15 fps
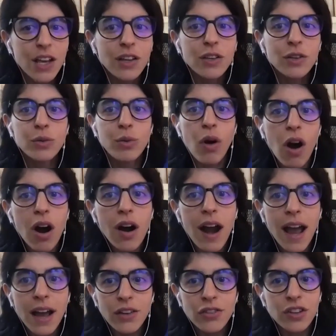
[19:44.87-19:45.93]

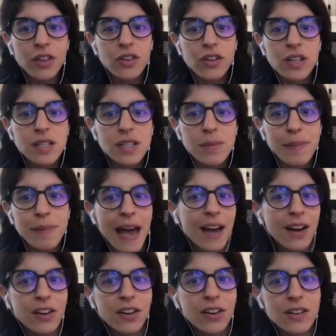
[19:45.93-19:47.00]
there is some
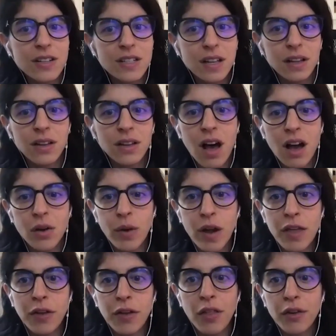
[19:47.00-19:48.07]
patterns along
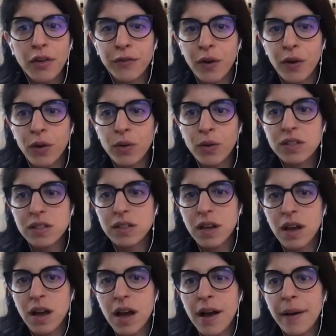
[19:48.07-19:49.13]
with other folks
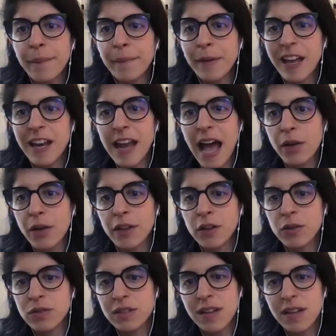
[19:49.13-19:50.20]
and how they
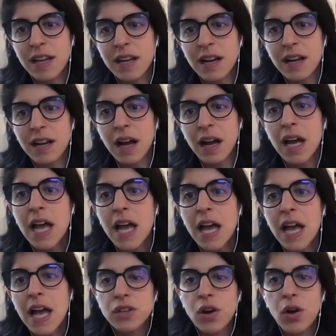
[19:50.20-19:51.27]
use data.
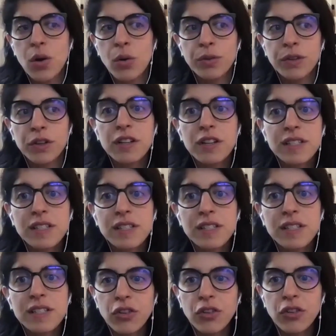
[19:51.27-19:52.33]
And so there is
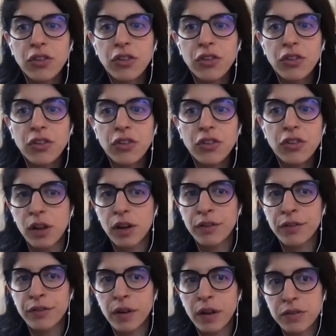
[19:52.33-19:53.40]
actually a certain
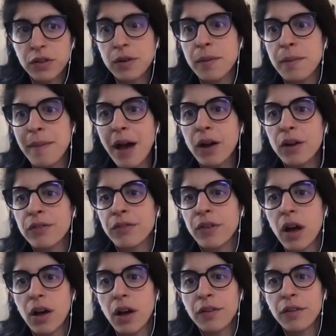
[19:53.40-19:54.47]
amount of
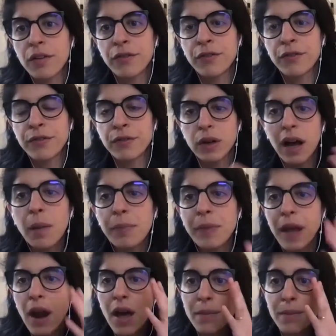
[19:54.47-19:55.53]

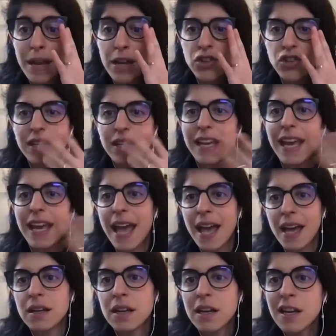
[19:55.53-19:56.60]
help that automation
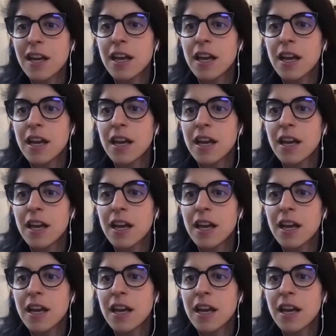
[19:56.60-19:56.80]
can